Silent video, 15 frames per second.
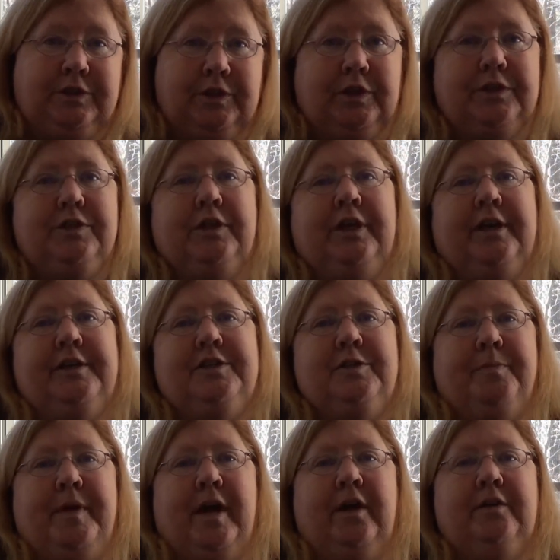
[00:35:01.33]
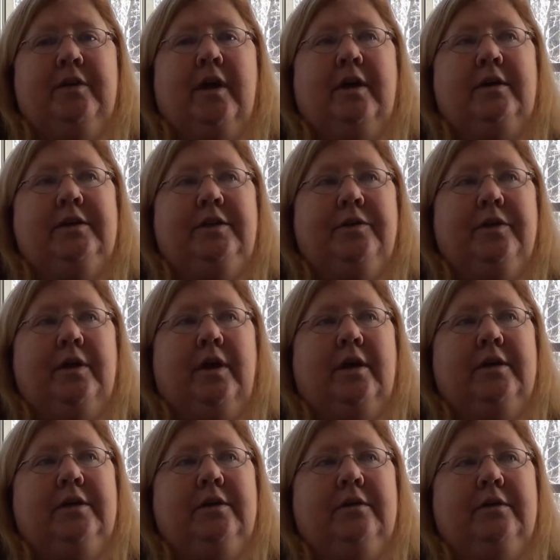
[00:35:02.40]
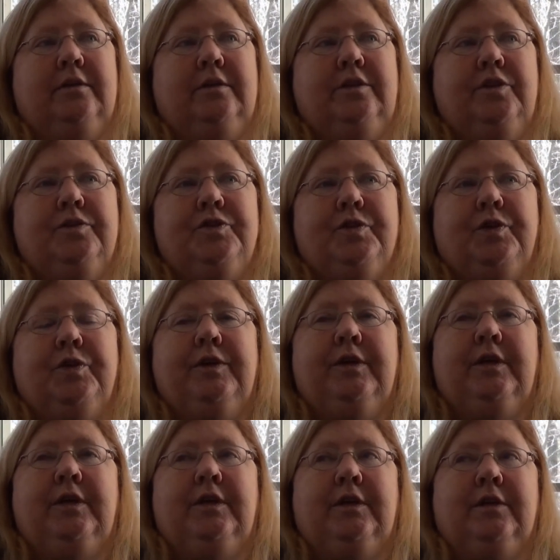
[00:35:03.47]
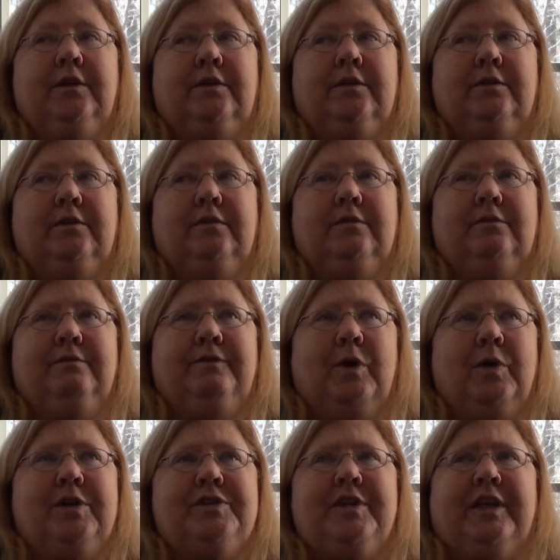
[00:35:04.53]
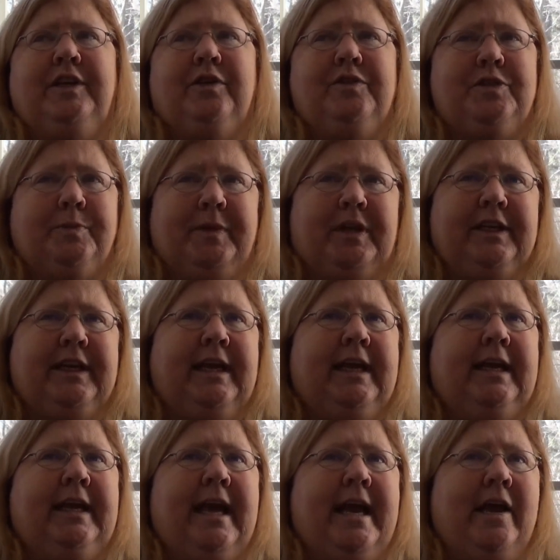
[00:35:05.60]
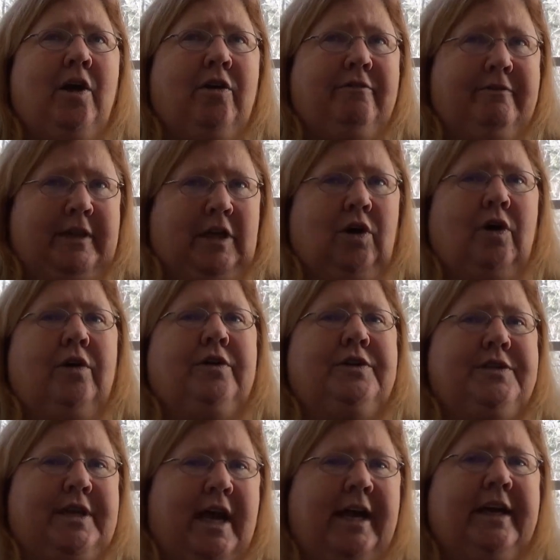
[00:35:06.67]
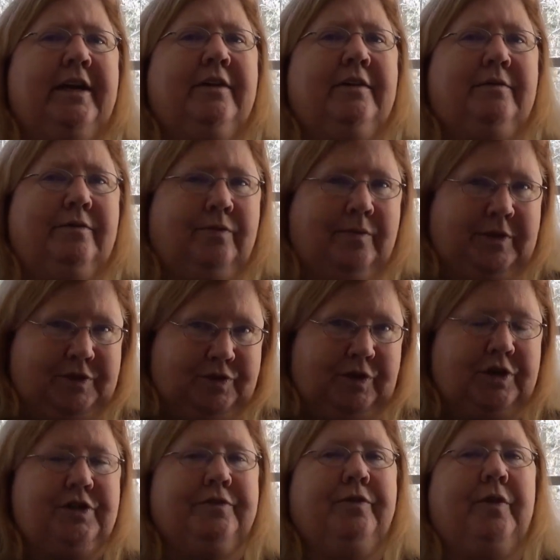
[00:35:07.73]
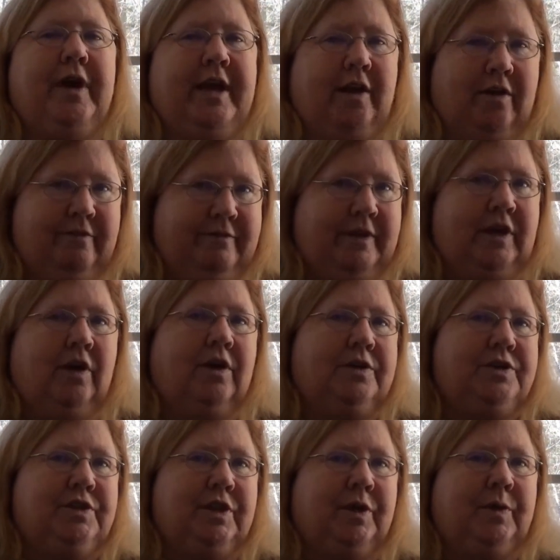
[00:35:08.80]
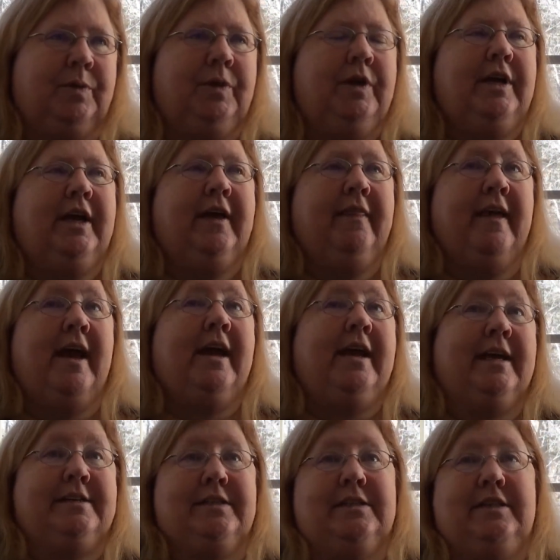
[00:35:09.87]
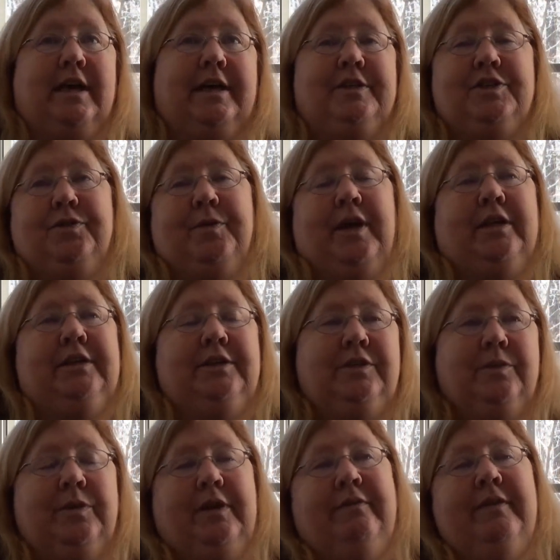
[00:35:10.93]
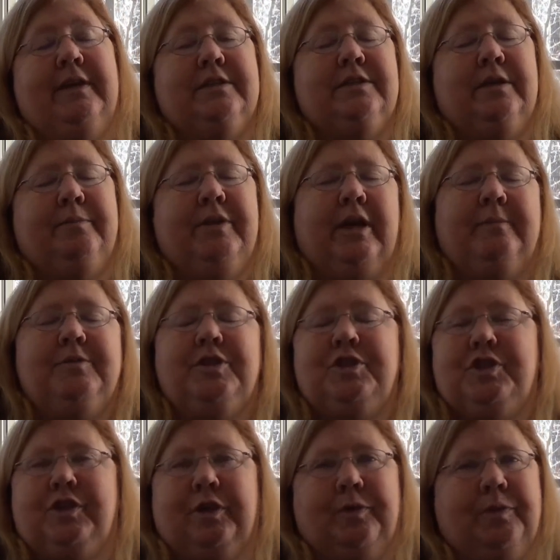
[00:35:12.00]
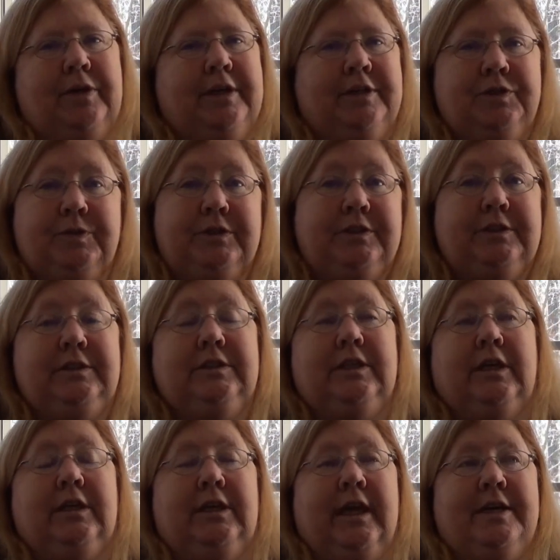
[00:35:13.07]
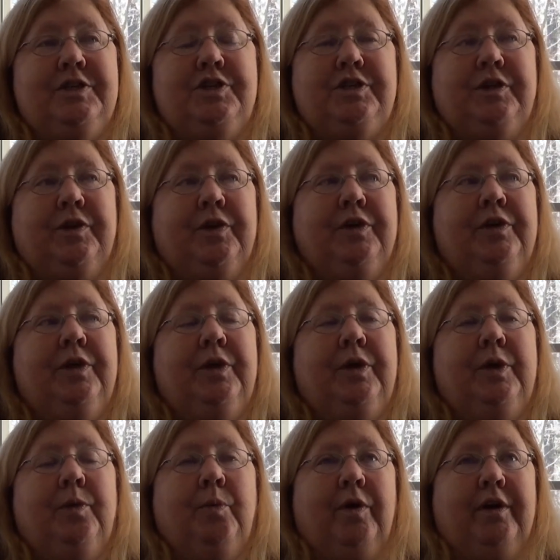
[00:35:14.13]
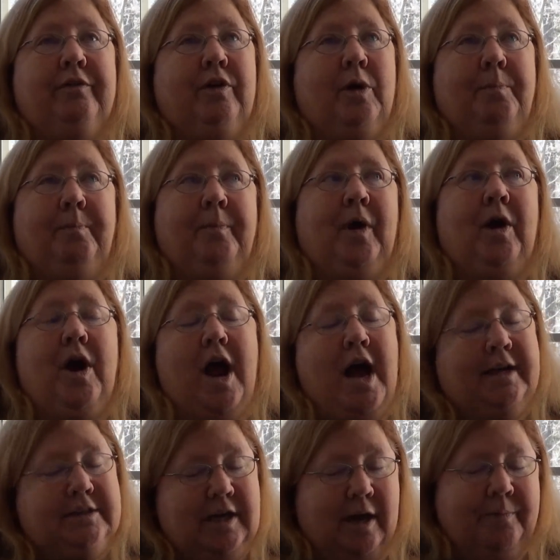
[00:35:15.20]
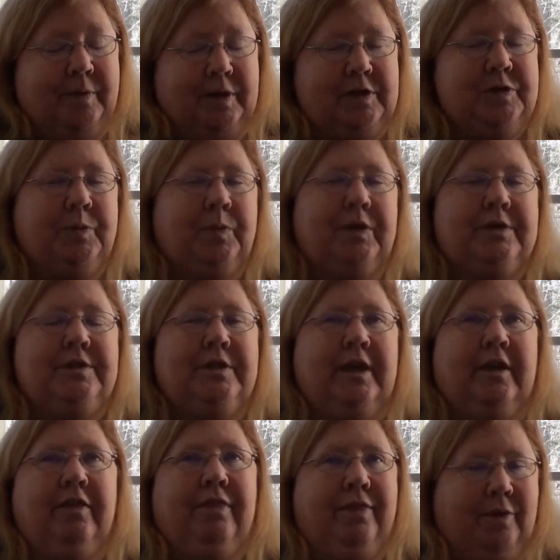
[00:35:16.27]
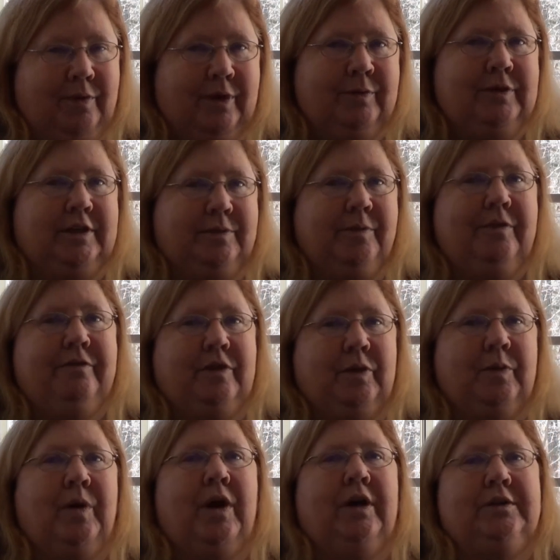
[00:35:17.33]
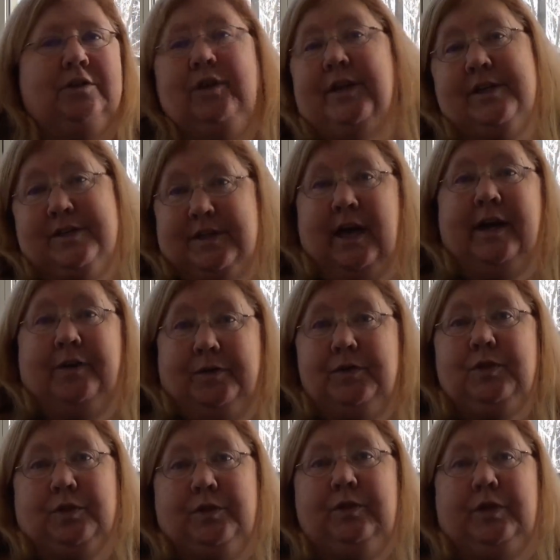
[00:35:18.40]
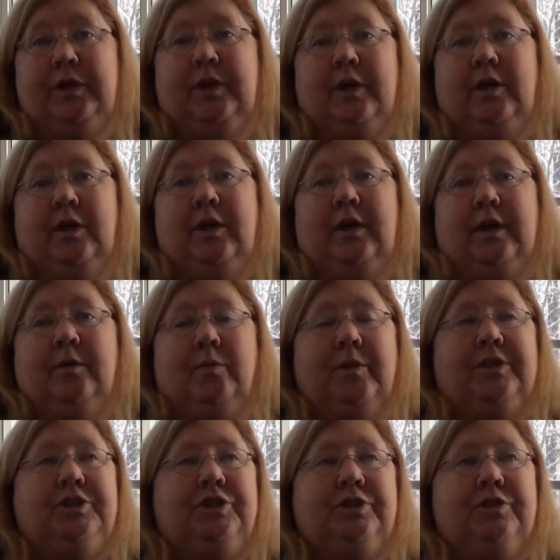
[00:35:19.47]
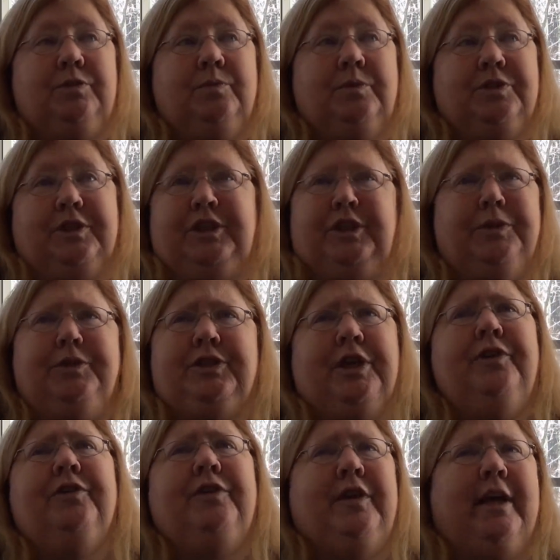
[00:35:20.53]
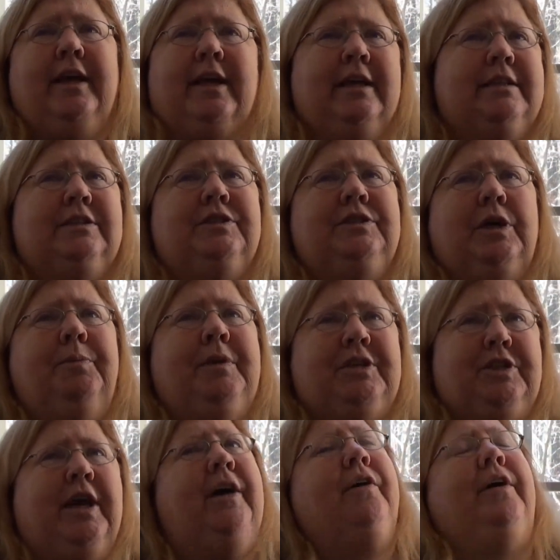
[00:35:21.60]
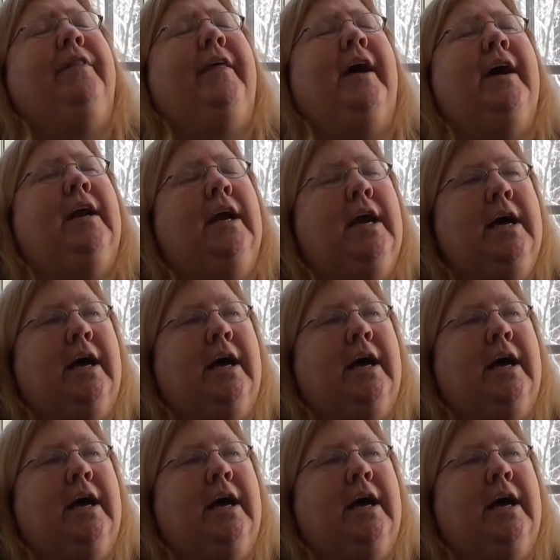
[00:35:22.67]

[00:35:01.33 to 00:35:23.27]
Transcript: Dirksen, and it's about uh, uh user focus and usability in AR/VR, designing instruction for AR/VR. So mm -hmm. in that case, it ties directly to an event. Sometimes it's general interest. Uh, last year, one of our, our hot topics was a thorough lit review on learning styles mm -hmm. which was a huge undertaking. There's so much out on that.